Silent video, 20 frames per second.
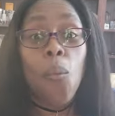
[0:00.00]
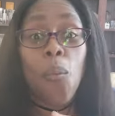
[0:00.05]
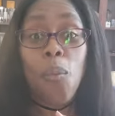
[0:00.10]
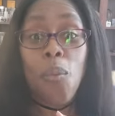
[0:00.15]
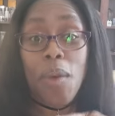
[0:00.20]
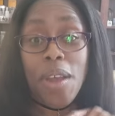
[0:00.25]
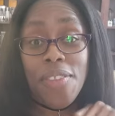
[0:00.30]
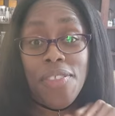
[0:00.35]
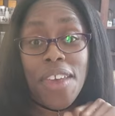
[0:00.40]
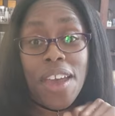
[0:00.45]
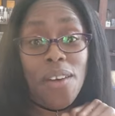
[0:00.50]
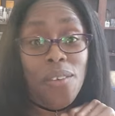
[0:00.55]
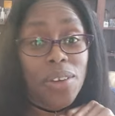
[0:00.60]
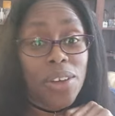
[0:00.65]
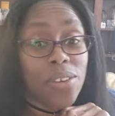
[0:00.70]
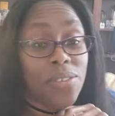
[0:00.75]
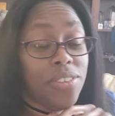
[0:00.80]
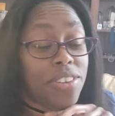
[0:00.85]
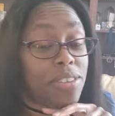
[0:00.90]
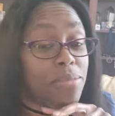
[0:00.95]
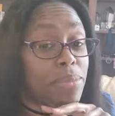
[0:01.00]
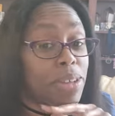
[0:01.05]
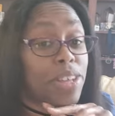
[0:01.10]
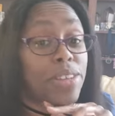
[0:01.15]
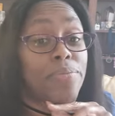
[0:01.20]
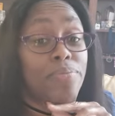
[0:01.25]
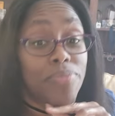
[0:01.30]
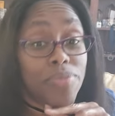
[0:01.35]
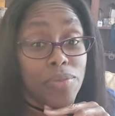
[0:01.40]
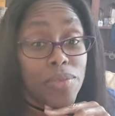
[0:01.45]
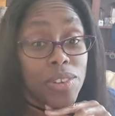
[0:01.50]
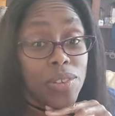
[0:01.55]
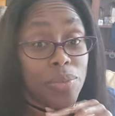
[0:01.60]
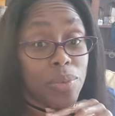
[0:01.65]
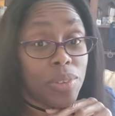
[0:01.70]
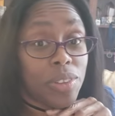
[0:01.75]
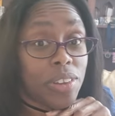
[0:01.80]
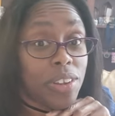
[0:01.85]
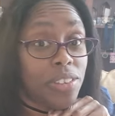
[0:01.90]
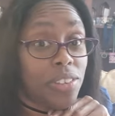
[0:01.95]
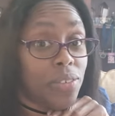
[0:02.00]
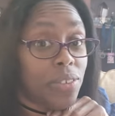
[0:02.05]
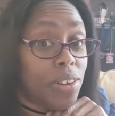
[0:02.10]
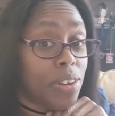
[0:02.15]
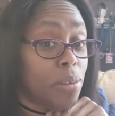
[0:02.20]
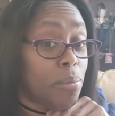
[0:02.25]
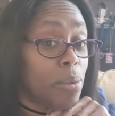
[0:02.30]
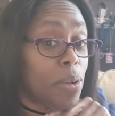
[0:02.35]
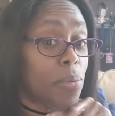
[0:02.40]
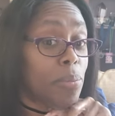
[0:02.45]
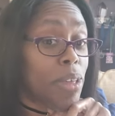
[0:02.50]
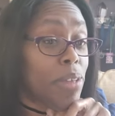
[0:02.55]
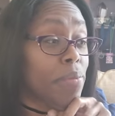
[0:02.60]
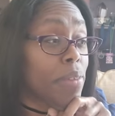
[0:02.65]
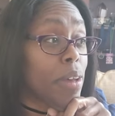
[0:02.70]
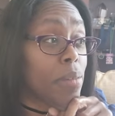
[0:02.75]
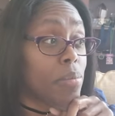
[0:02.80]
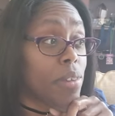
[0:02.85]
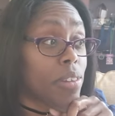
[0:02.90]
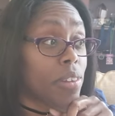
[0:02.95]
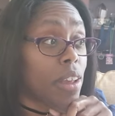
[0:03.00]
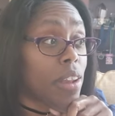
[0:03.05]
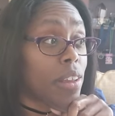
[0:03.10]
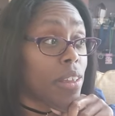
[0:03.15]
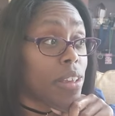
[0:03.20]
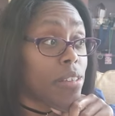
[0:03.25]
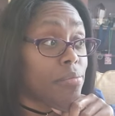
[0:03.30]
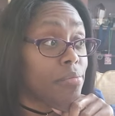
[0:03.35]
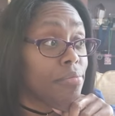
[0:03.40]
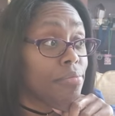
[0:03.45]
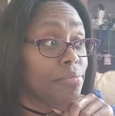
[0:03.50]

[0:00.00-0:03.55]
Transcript: without Kojima, which we'll touch on in a moment, I'm just kind of like,